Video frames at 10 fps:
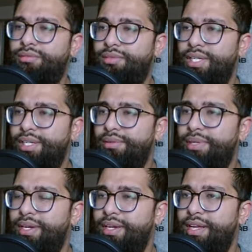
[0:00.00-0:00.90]
Right? We
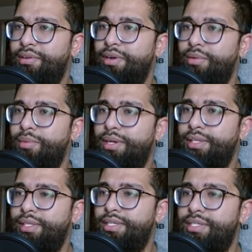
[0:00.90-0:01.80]
got to counter out of one of
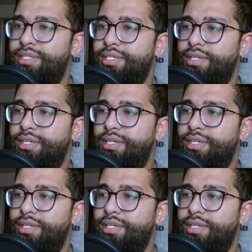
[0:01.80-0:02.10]
these.